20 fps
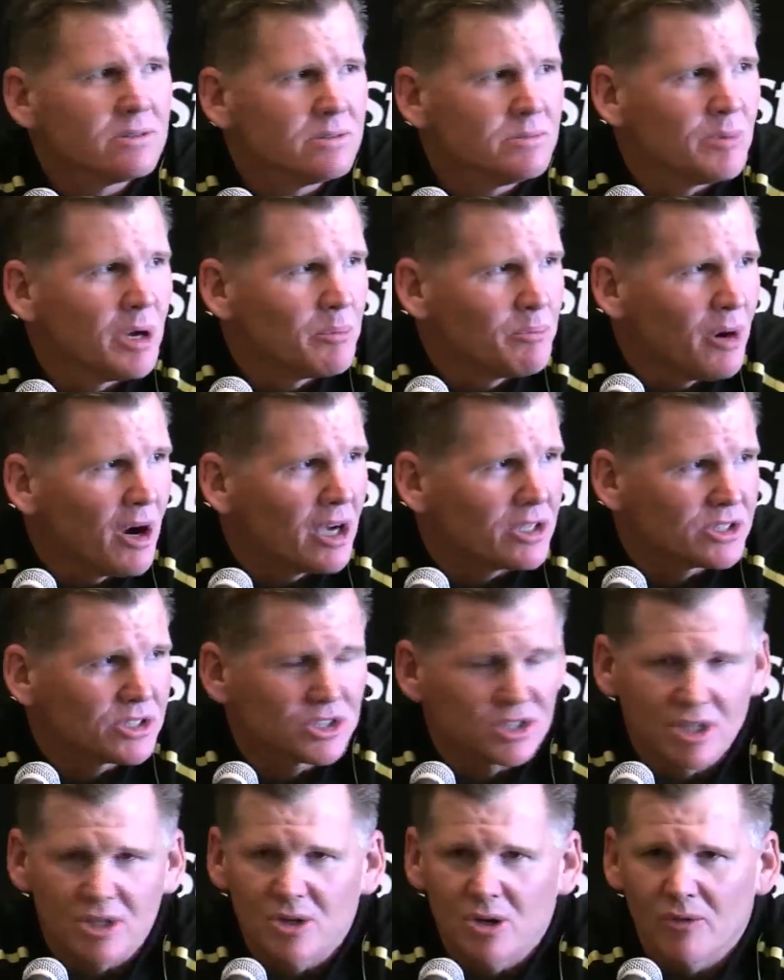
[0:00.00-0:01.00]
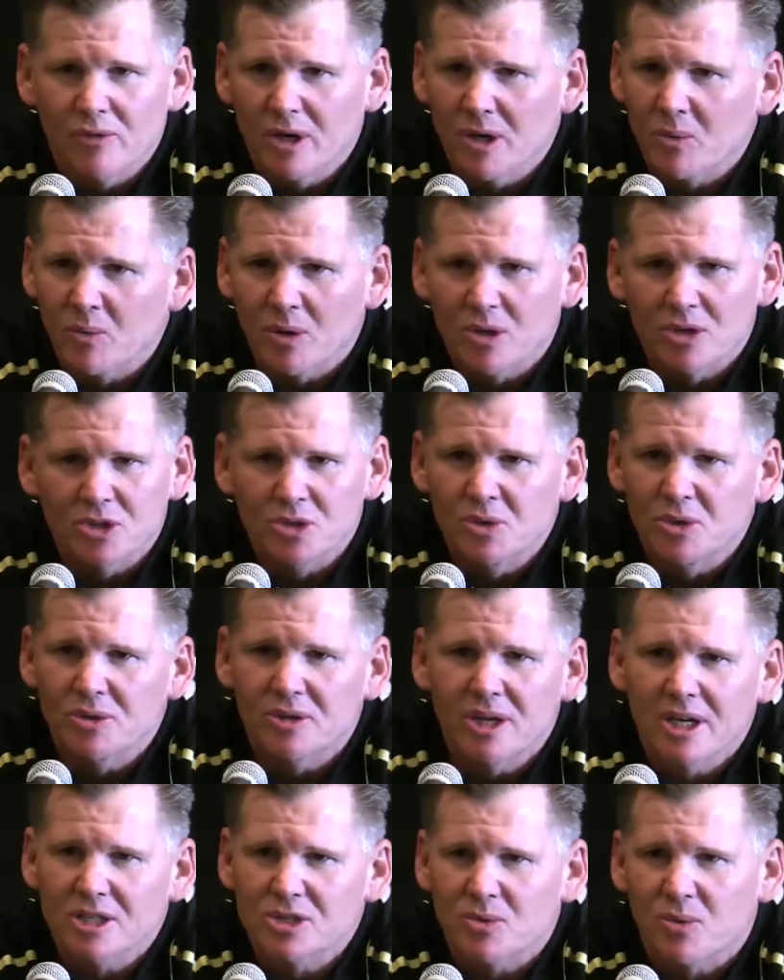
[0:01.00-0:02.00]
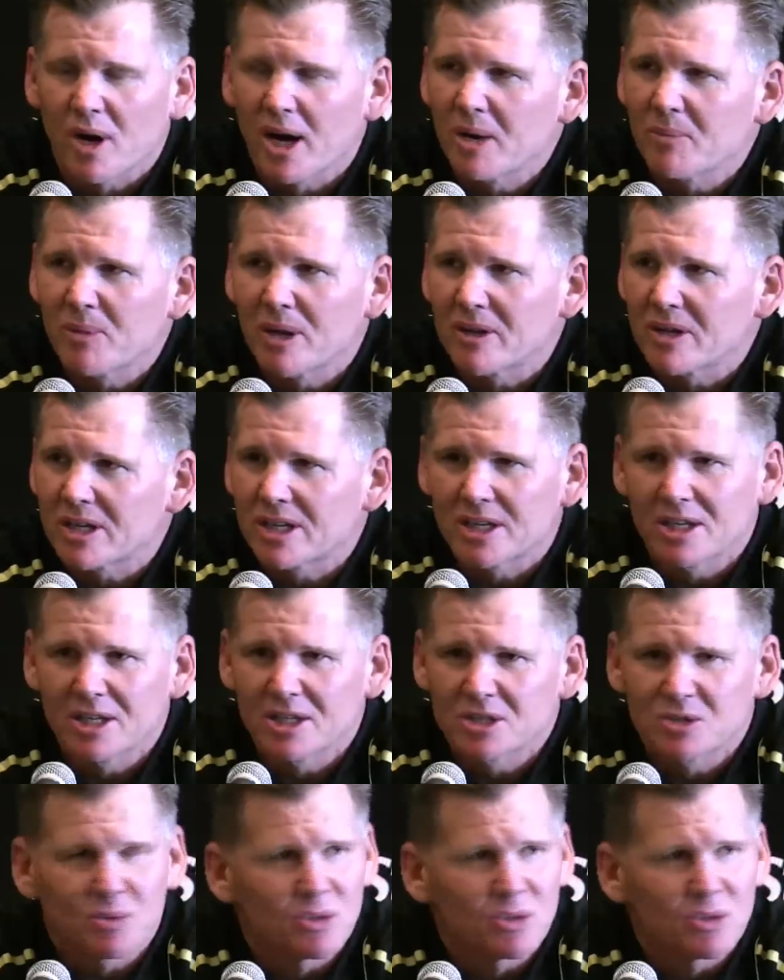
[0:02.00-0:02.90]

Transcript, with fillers: My boss is sitting over here. We're doing things right by the kids.